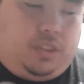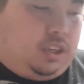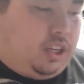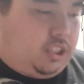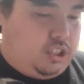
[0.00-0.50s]

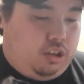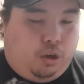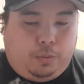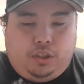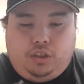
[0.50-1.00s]
Alright, so I
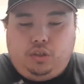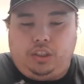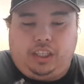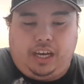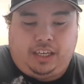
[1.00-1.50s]
hope you enjoyed
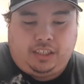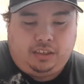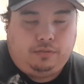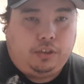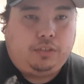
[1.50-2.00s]
that
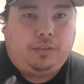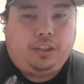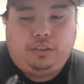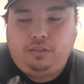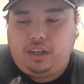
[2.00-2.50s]
first
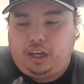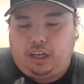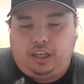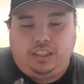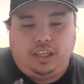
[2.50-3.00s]
video.
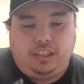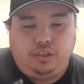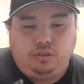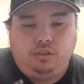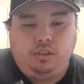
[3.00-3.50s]
Stay
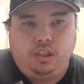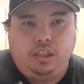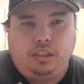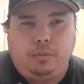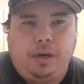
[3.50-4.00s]
tuned.
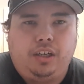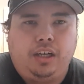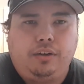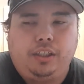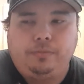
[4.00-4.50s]
In about an
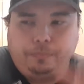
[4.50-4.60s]
hour,